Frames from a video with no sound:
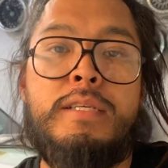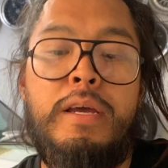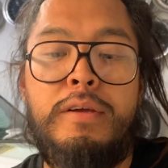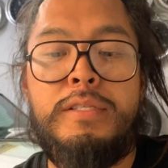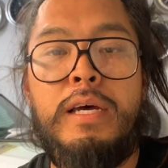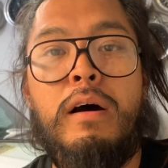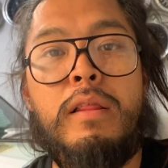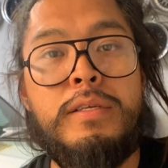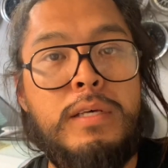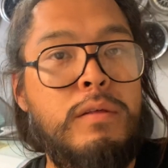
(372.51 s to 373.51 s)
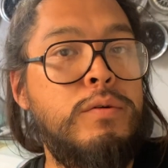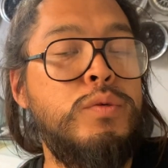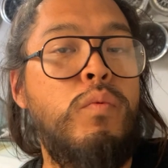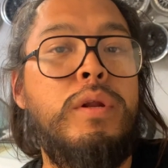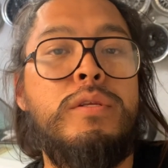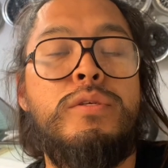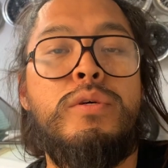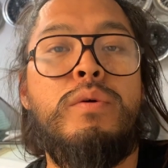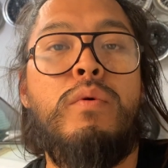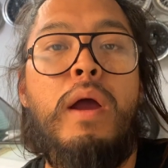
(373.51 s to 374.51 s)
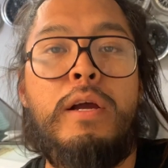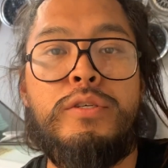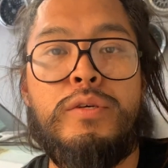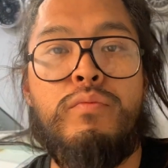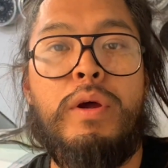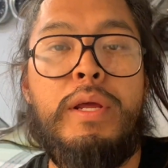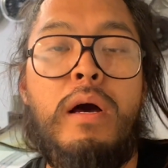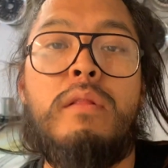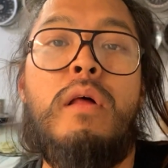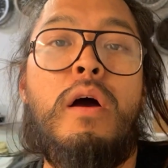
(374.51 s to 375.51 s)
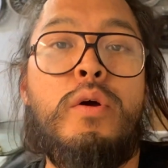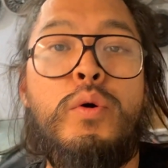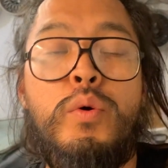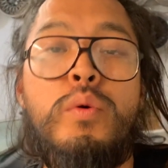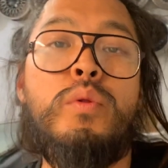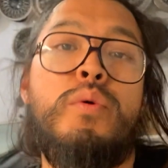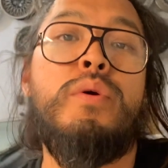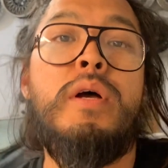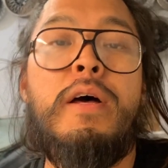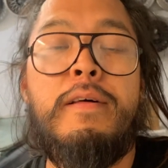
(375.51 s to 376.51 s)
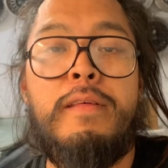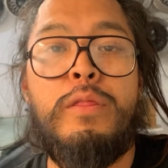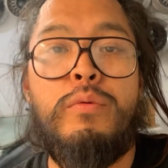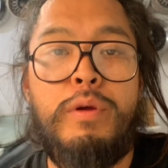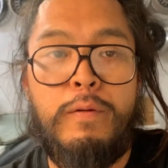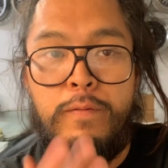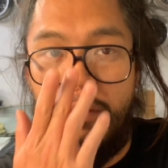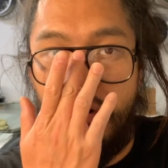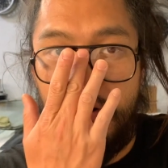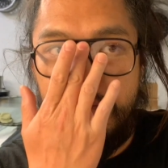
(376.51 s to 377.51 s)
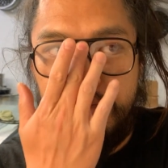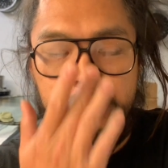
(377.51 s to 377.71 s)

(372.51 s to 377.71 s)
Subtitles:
I could tell that cylinders 1 and 2 were actually running a lot cooler than 3 and 4.